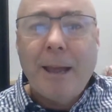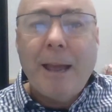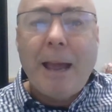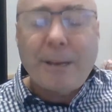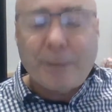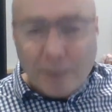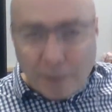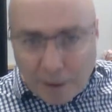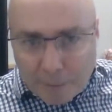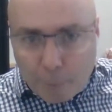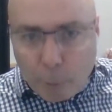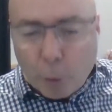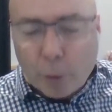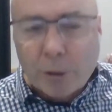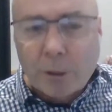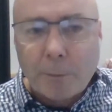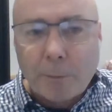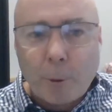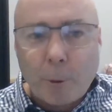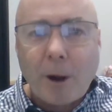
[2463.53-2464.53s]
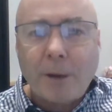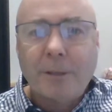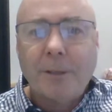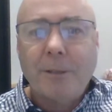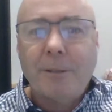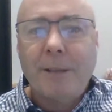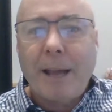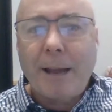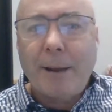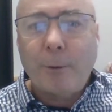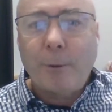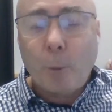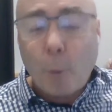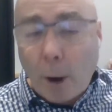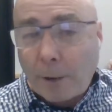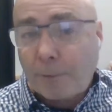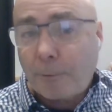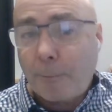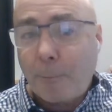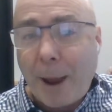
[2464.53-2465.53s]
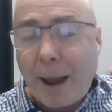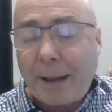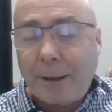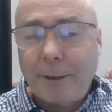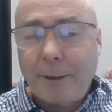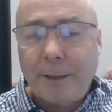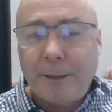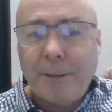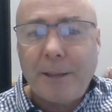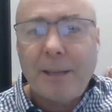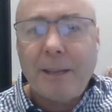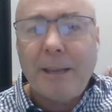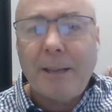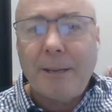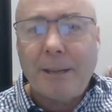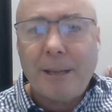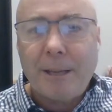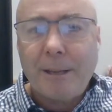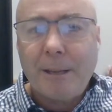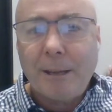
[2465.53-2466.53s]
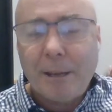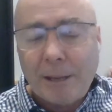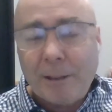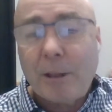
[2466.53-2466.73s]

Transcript: and so they pushed the prices down quite dramatically in the